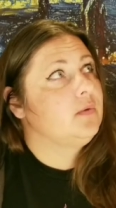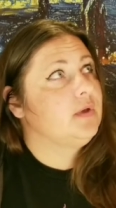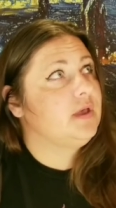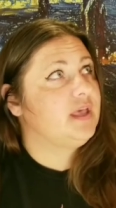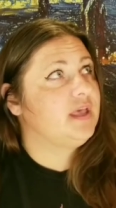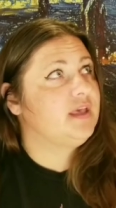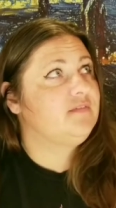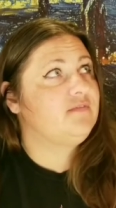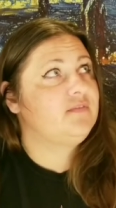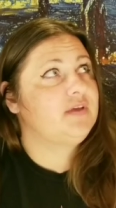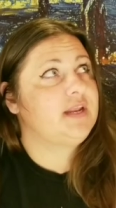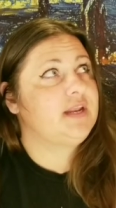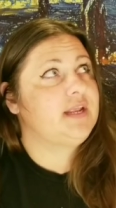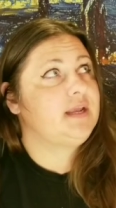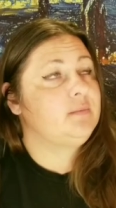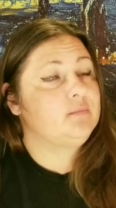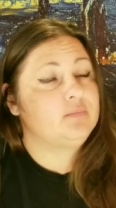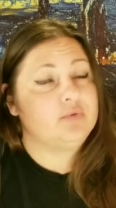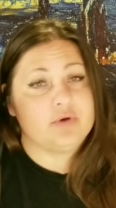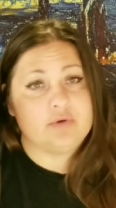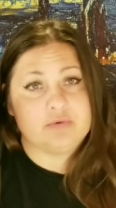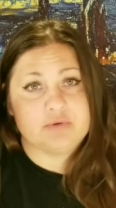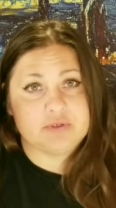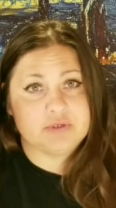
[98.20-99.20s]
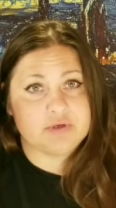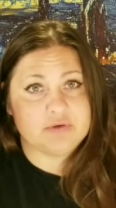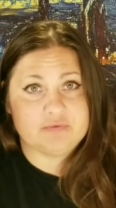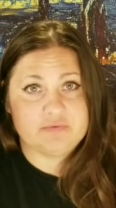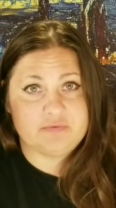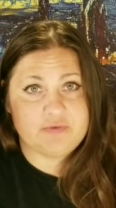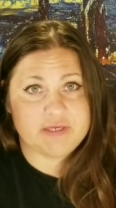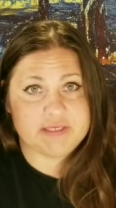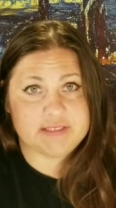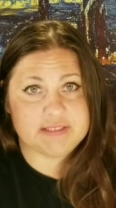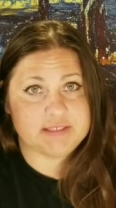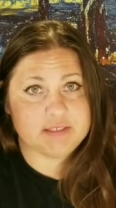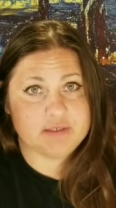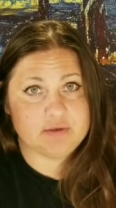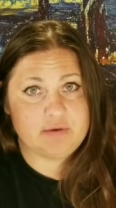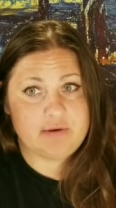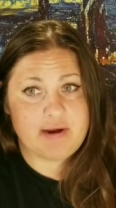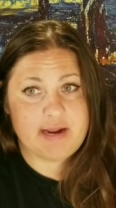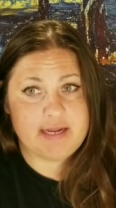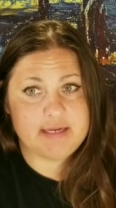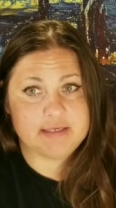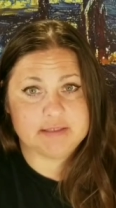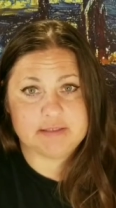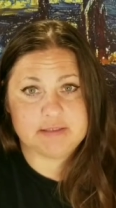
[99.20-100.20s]
if it ain't broke don't fix it
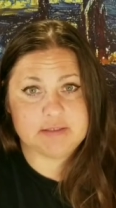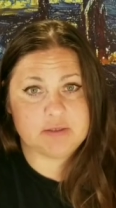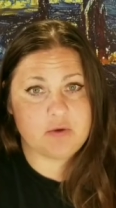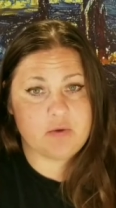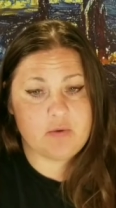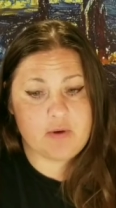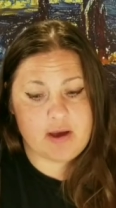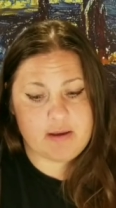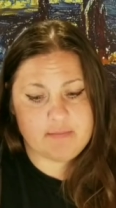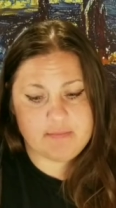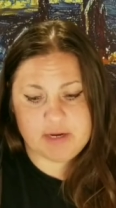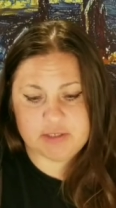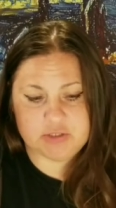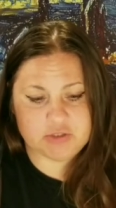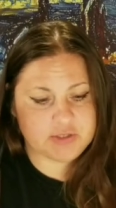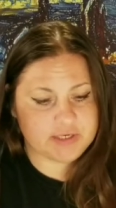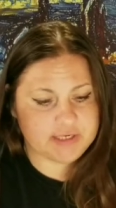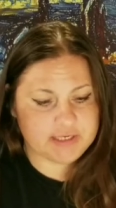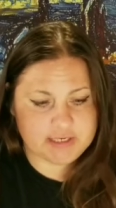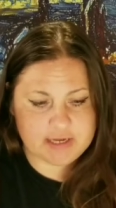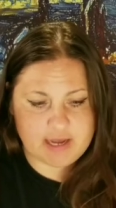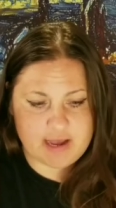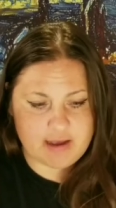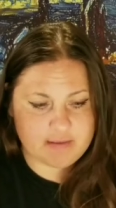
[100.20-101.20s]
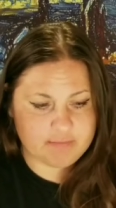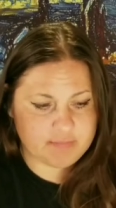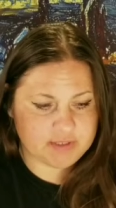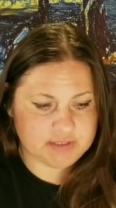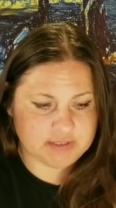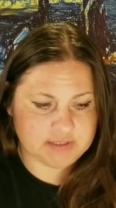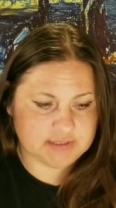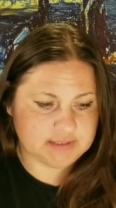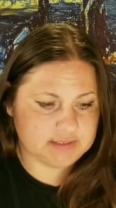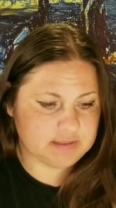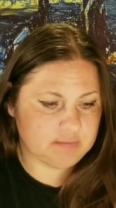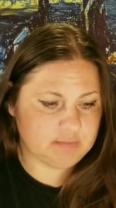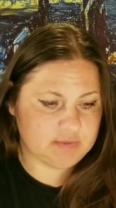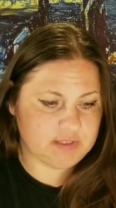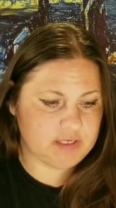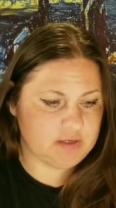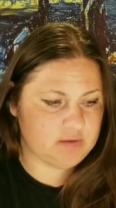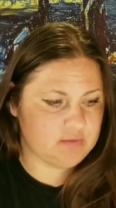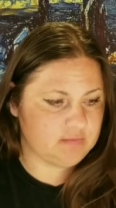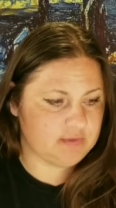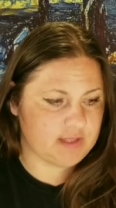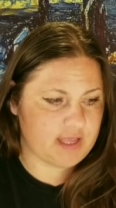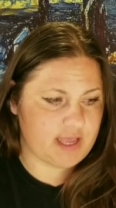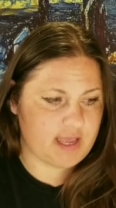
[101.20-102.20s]
right so i'm not trying to hop into
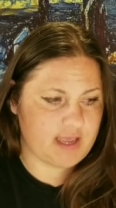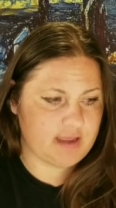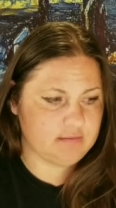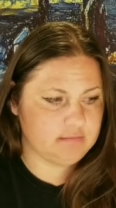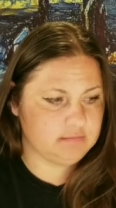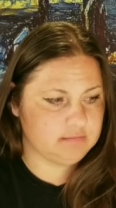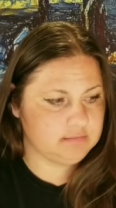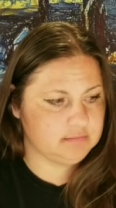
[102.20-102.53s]
something that